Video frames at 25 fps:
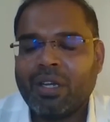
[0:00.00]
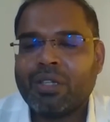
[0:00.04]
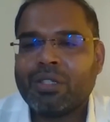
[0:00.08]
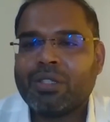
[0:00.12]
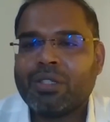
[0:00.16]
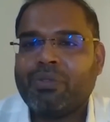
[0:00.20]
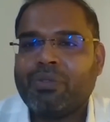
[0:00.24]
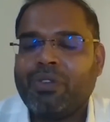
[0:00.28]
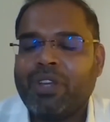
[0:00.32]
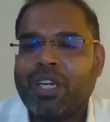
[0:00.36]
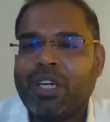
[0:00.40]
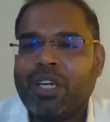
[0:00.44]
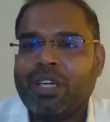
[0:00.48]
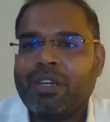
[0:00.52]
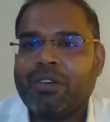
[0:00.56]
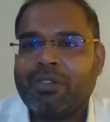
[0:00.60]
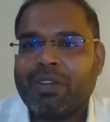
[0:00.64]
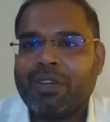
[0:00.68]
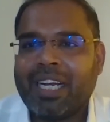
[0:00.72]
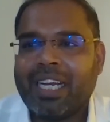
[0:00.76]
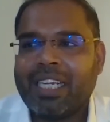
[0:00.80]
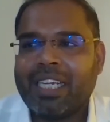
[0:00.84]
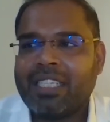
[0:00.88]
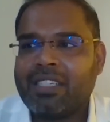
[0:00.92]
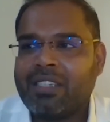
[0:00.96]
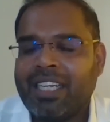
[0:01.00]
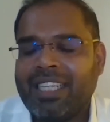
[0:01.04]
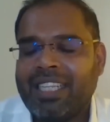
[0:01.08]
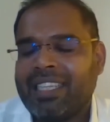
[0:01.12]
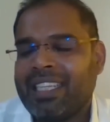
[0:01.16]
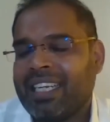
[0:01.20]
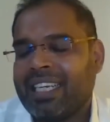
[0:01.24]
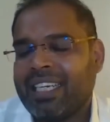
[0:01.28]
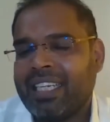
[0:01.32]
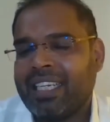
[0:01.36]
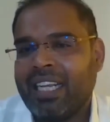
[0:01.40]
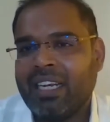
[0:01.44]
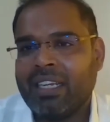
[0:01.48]
So we need, actually
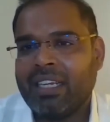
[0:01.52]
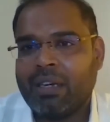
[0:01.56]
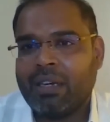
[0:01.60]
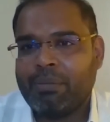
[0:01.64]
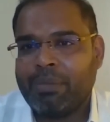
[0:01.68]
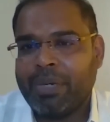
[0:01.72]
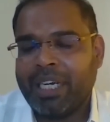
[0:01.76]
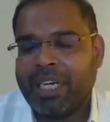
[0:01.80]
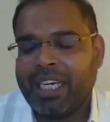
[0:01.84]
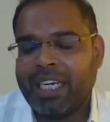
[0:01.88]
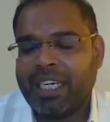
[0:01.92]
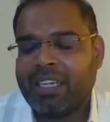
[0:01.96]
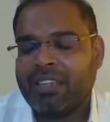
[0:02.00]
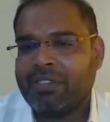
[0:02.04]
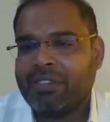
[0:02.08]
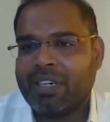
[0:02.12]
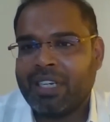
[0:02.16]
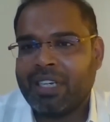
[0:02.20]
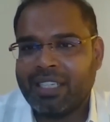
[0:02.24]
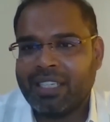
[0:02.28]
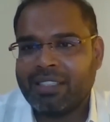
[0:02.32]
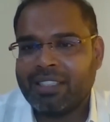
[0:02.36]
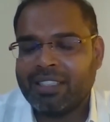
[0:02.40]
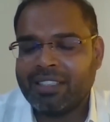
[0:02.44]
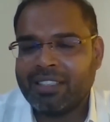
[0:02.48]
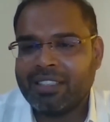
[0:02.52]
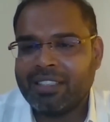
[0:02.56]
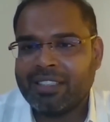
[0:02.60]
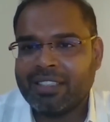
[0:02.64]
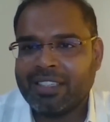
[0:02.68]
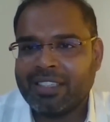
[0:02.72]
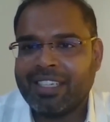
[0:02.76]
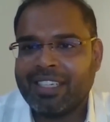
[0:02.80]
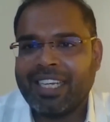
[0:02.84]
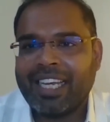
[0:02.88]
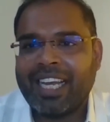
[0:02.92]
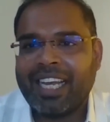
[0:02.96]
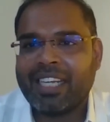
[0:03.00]
the real competitor for us is
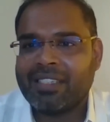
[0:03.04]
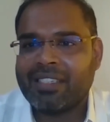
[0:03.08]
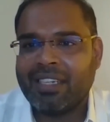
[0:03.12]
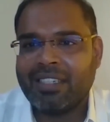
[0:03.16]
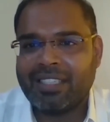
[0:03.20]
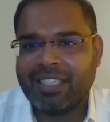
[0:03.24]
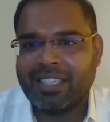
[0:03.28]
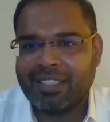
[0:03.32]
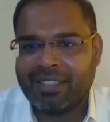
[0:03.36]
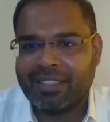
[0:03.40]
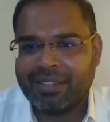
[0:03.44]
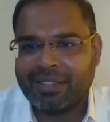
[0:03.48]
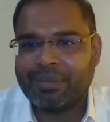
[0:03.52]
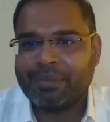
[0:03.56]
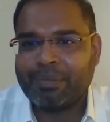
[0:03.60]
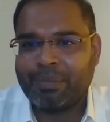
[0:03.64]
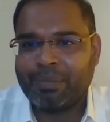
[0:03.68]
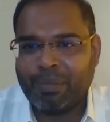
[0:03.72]
Excel sheet,